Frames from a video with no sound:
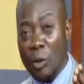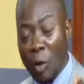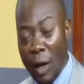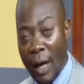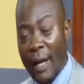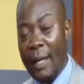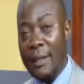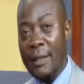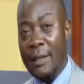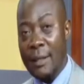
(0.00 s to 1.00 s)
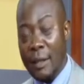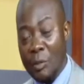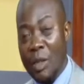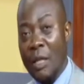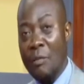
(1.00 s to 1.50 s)
August,
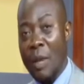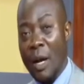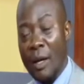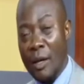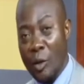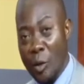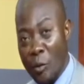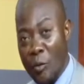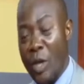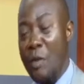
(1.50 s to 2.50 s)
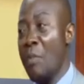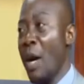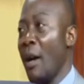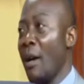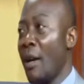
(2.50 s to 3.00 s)
September,
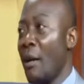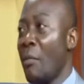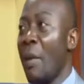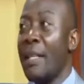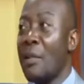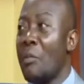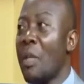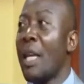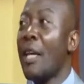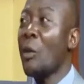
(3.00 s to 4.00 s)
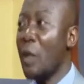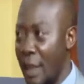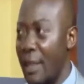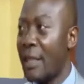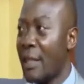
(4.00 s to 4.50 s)
November might be
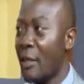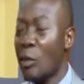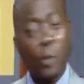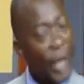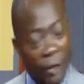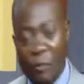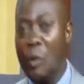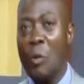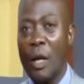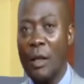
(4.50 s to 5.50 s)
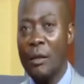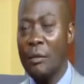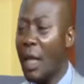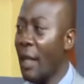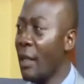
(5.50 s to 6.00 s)
chaotic to everyone,
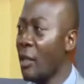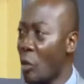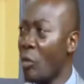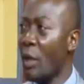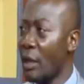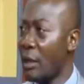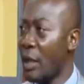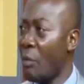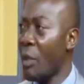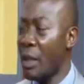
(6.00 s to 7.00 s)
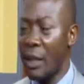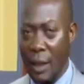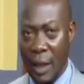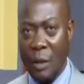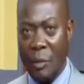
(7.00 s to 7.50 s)
regardless of what is happening in
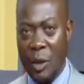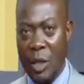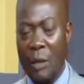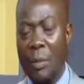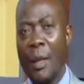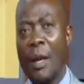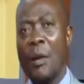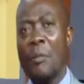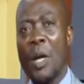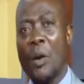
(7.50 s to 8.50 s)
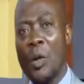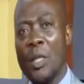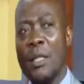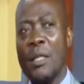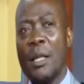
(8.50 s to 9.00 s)
Karamoja.
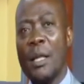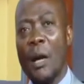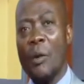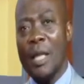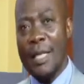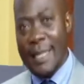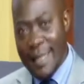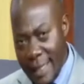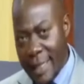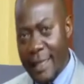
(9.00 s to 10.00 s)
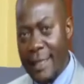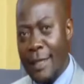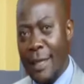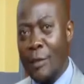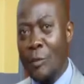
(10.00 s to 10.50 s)
Because now the seed
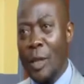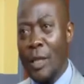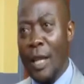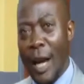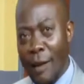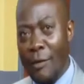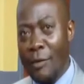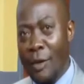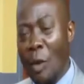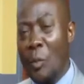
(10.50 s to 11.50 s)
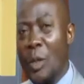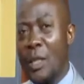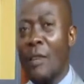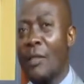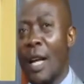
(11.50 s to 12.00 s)
that we have now
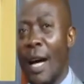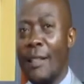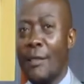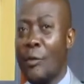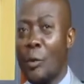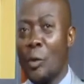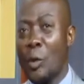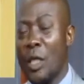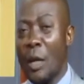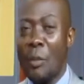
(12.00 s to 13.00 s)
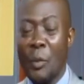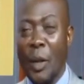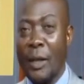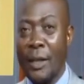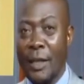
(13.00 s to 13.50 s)
preserved as food, which our people
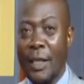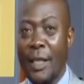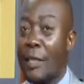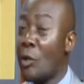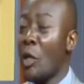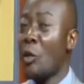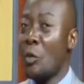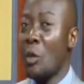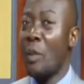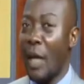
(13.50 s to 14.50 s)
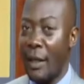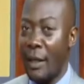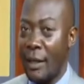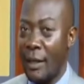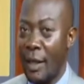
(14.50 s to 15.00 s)
are eating, is going to be
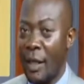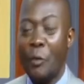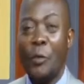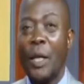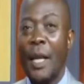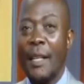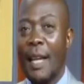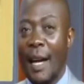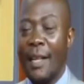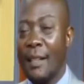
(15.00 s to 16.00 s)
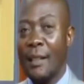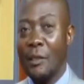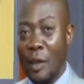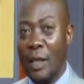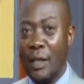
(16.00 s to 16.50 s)
planted if we get early
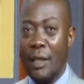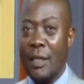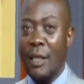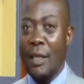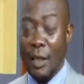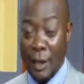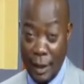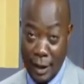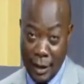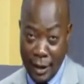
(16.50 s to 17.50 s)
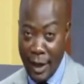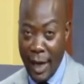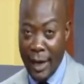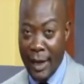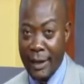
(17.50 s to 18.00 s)
rains in
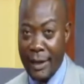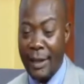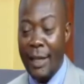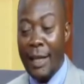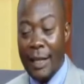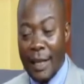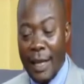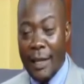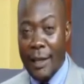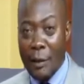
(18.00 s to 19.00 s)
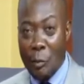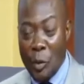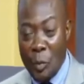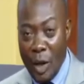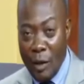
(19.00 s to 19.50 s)
August. Then
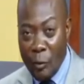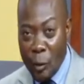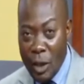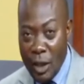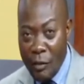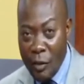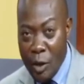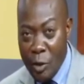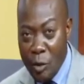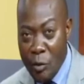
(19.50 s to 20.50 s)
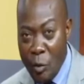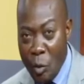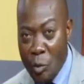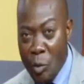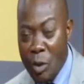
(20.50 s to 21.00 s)
prepare for starvation
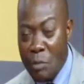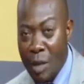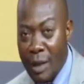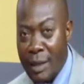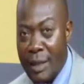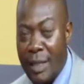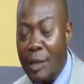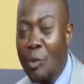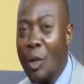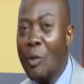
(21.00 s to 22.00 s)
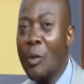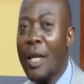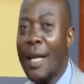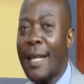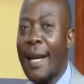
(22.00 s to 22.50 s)
from those months till when we
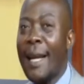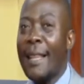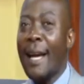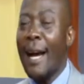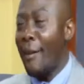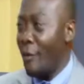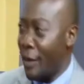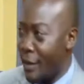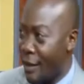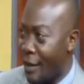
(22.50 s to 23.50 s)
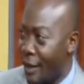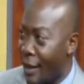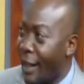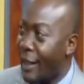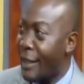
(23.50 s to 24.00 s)
get another harvest.
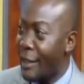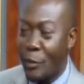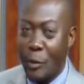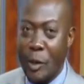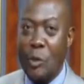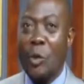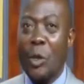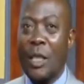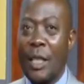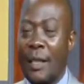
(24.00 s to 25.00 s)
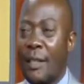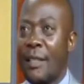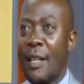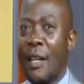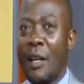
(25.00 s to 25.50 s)
That is if we do not get
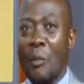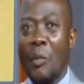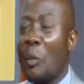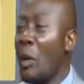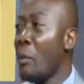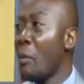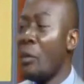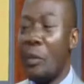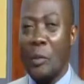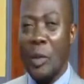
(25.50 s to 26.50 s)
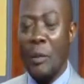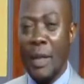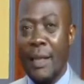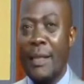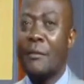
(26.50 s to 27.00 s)

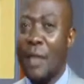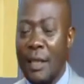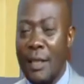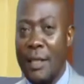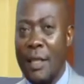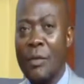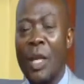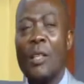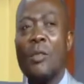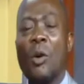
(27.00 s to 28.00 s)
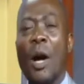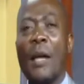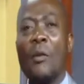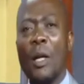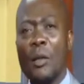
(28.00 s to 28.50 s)
problematic rains. So
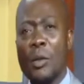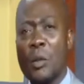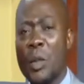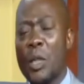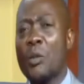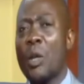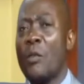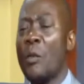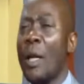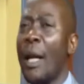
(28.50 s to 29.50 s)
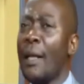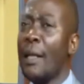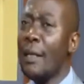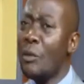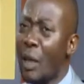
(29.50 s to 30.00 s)
I want to speak to everyone. And
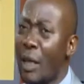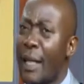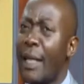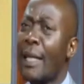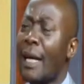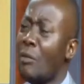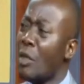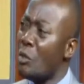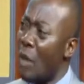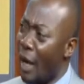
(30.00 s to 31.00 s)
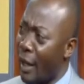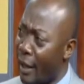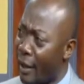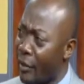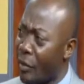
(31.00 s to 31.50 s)
this one again comes back
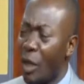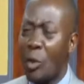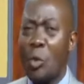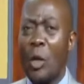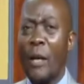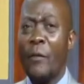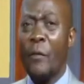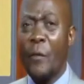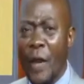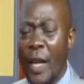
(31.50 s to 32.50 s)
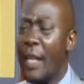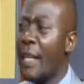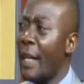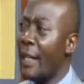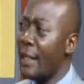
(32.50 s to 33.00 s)
to a
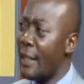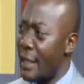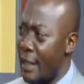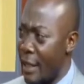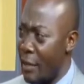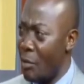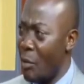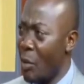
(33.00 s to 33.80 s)
failure in system.